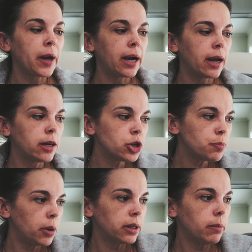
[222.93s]
I kind of
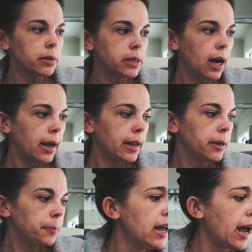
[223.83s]
just put them
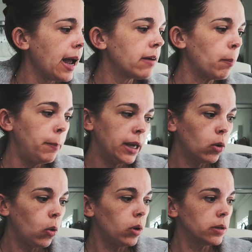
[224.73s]
aside, and I have a big
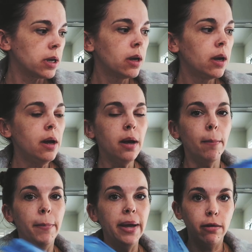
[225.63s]
old
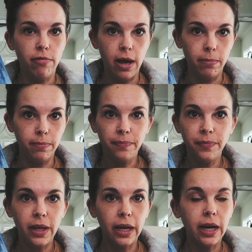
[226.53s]
bin of them
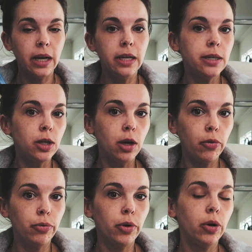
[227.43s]
that I kind of need to
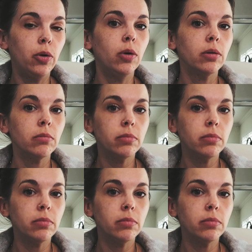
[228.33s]
go through,